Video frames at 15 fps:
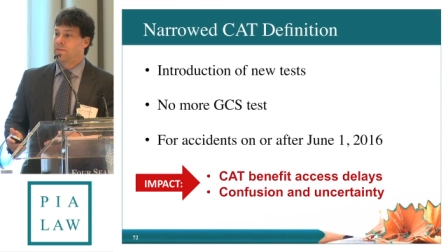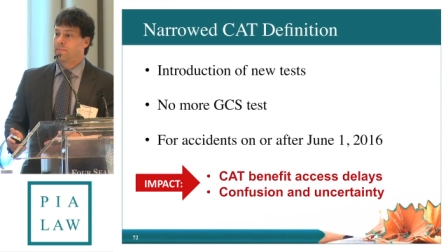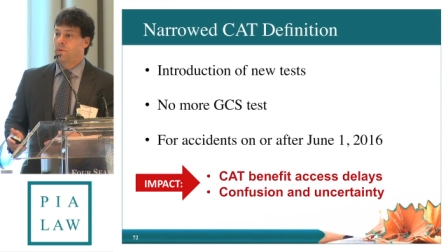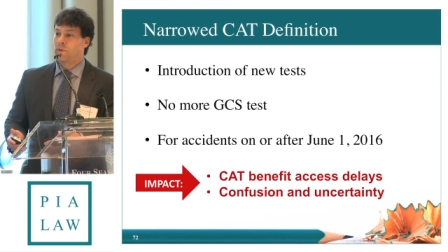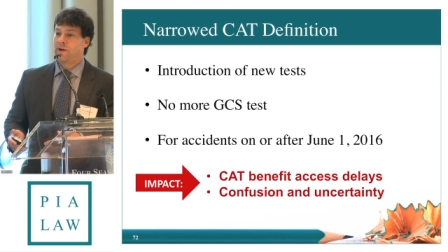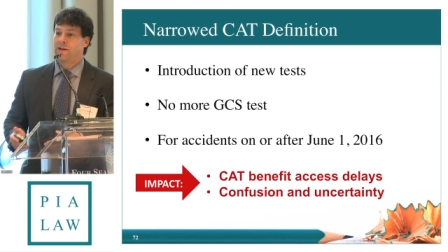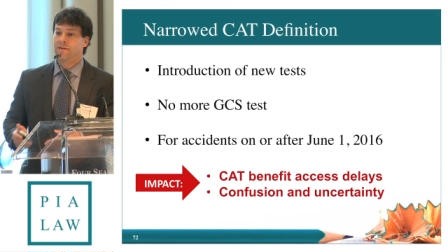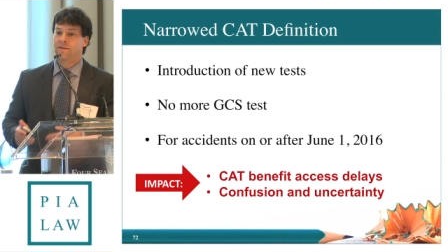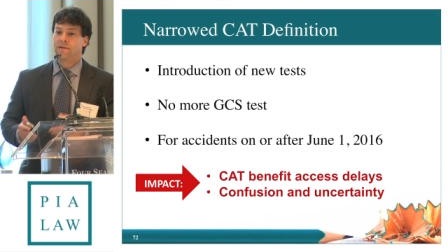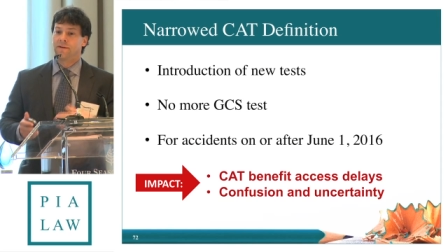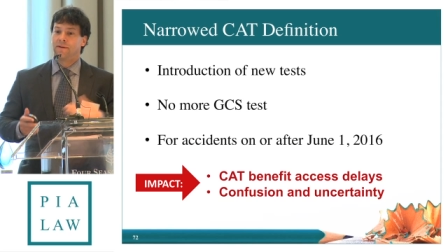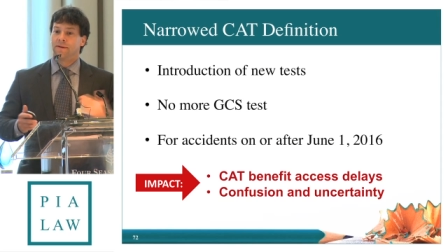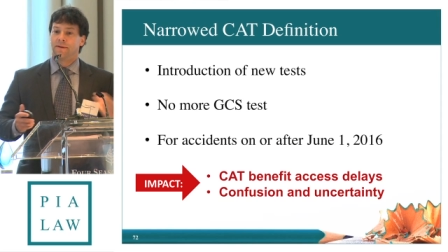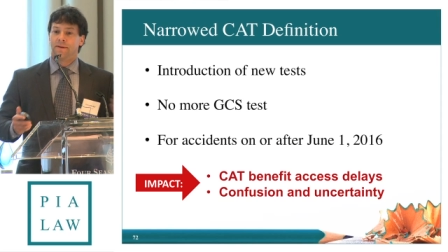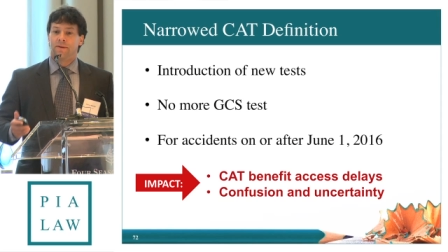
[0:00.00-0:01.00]
in point.
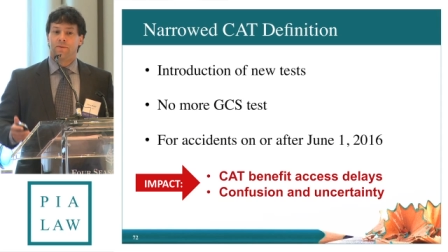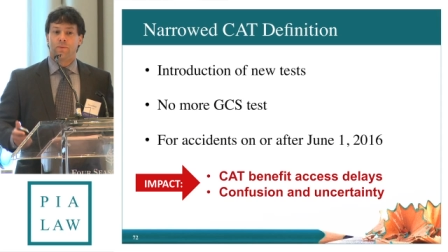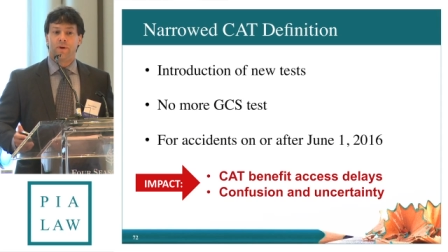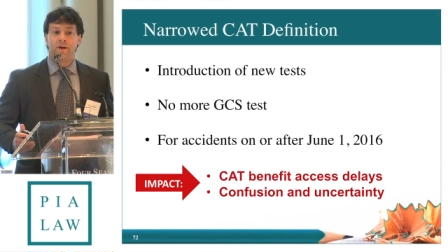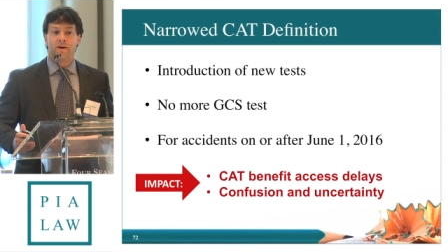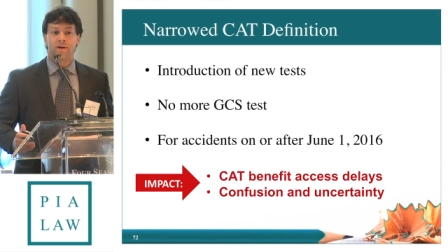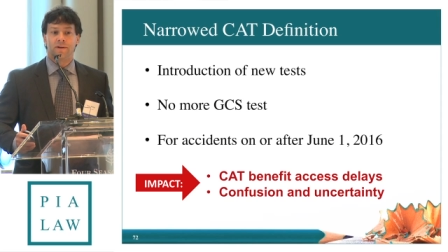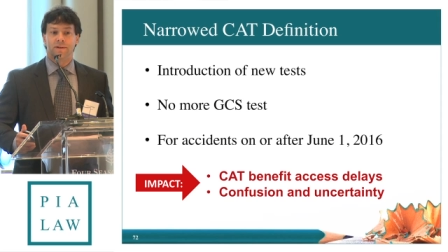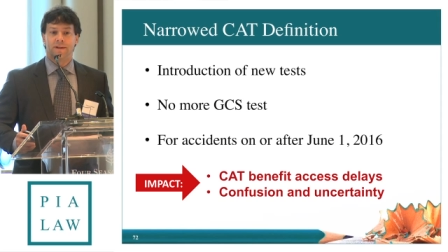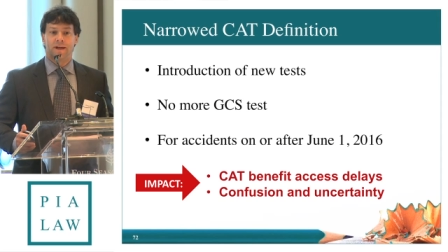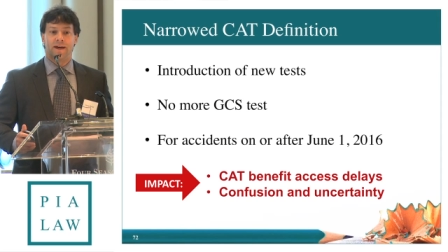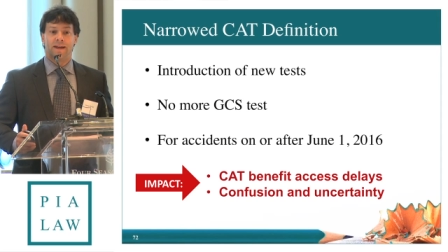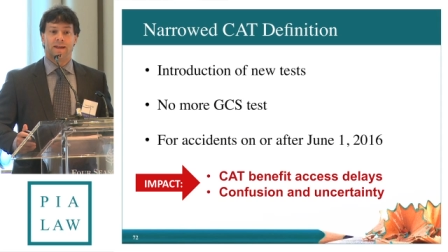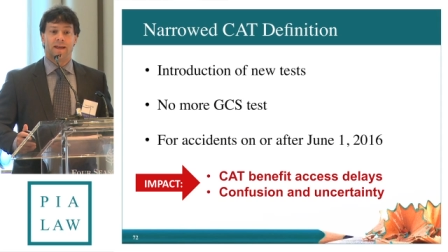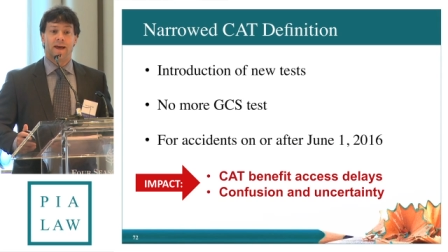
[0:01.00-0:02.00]
We all
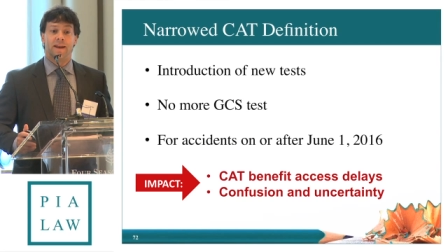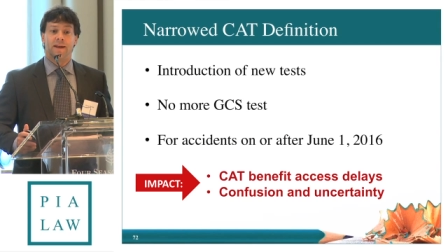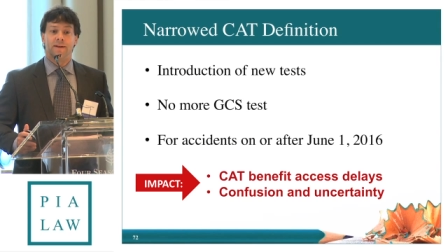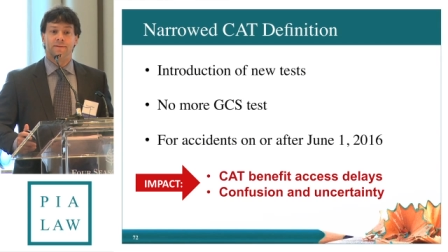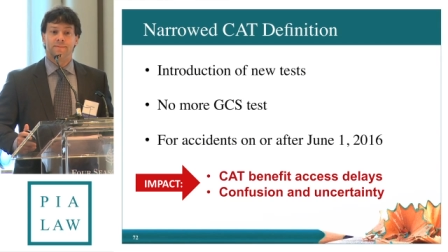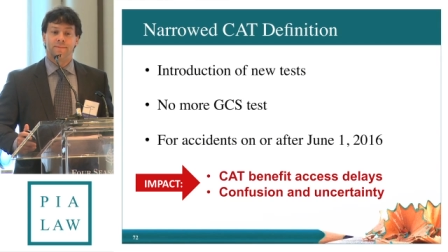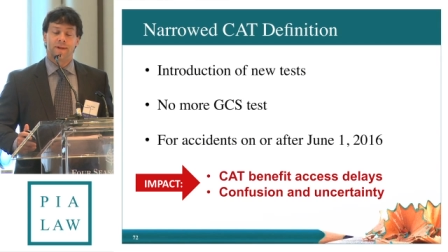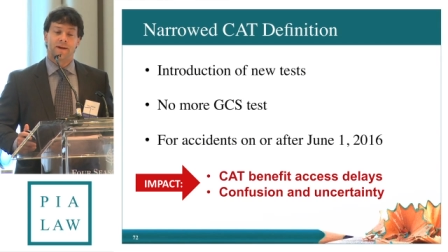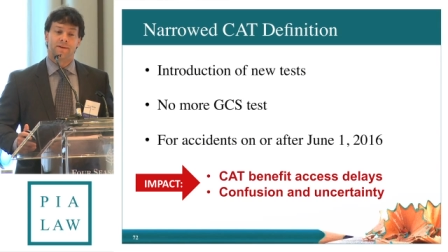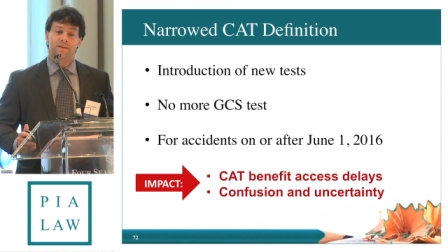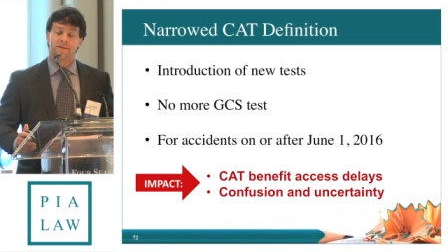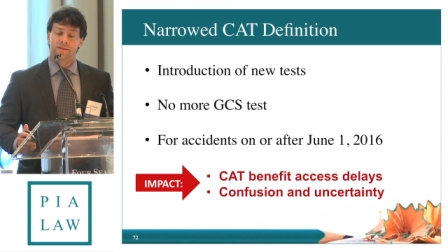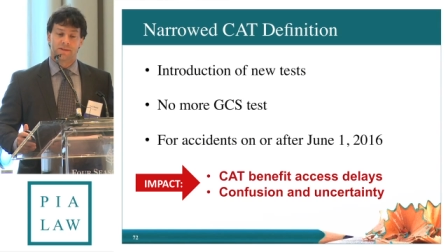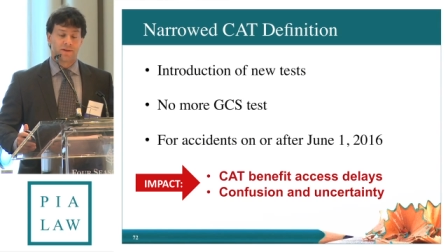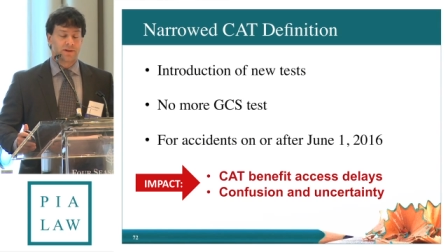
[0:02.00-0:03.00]
kind of get it. Now,
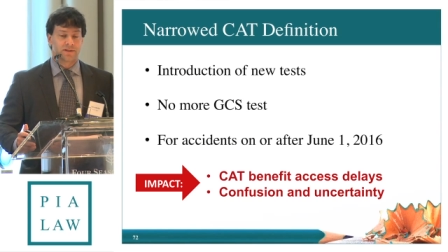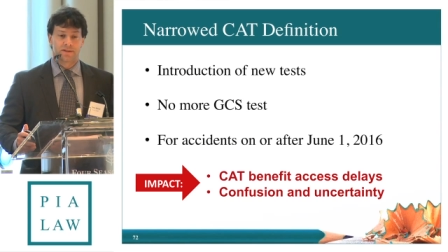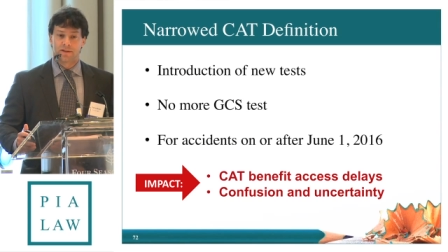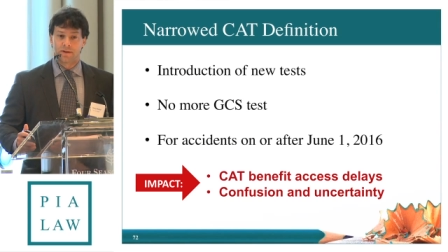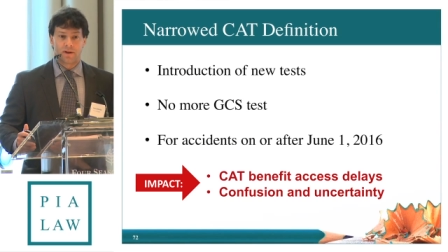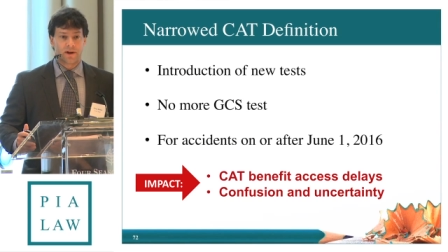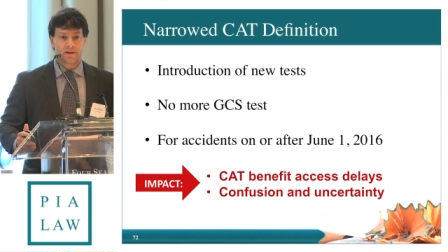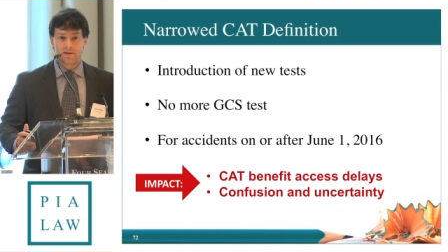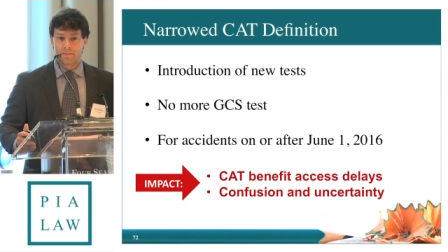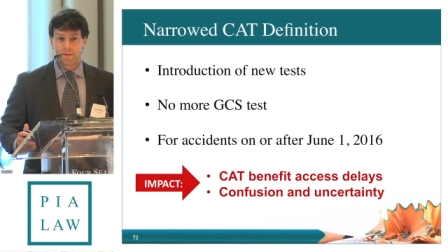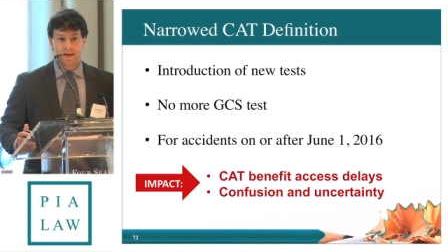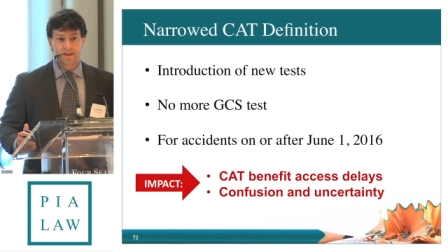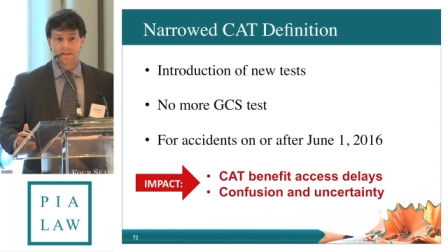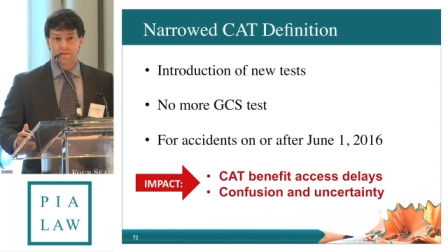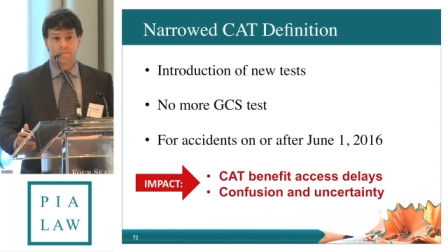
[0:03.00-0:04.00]
there's still a lot of
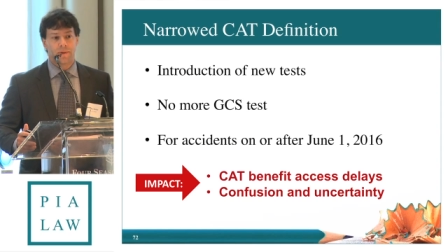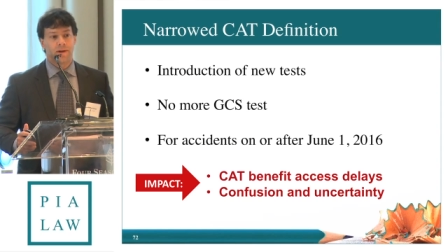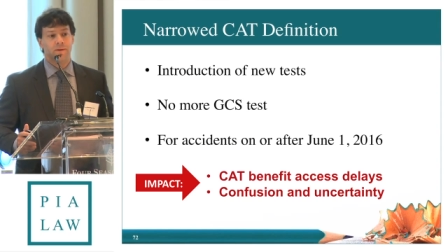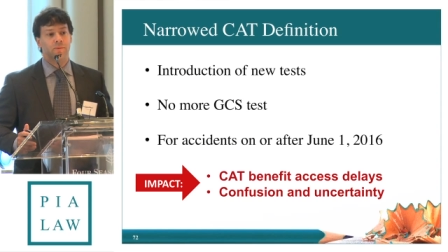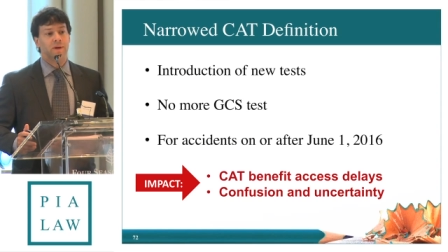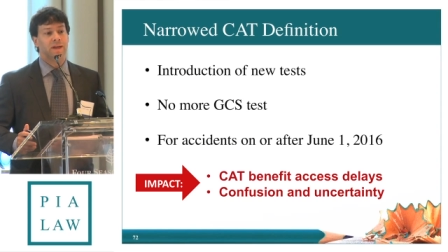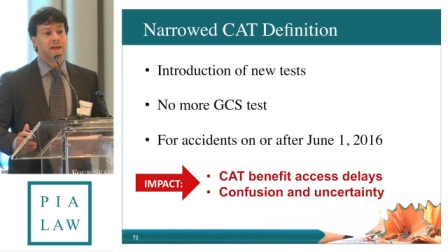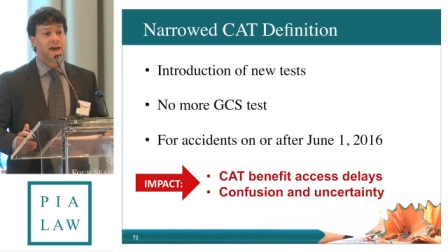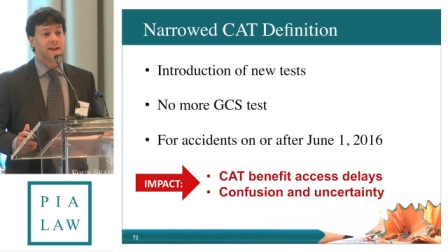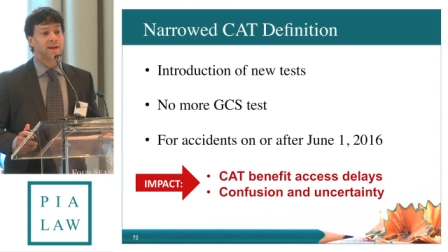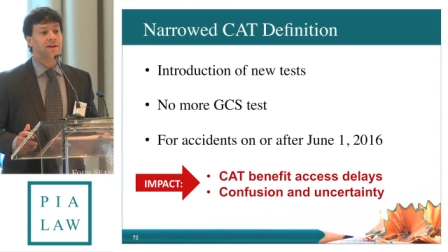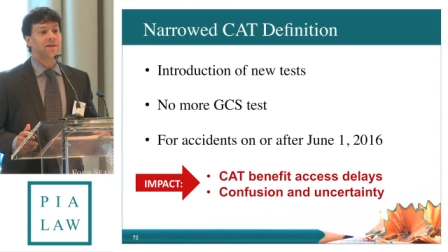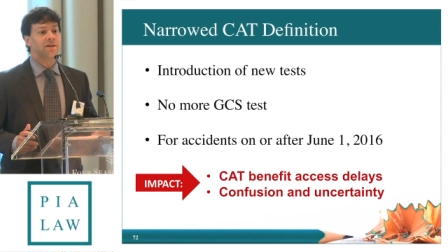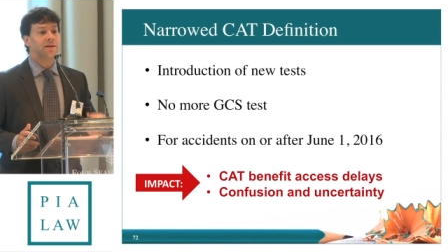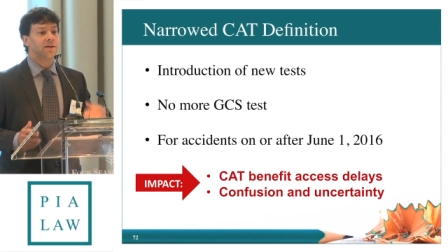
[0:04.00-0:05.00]
debates, but we get
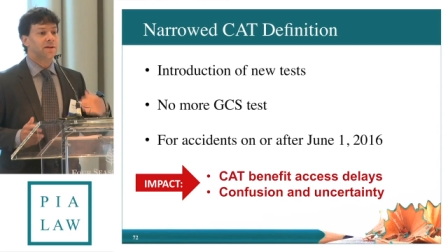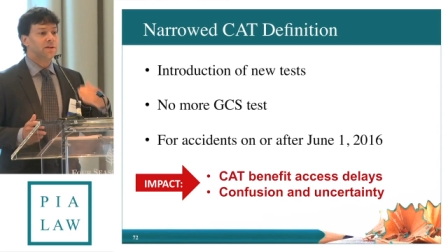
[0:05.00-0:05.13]
it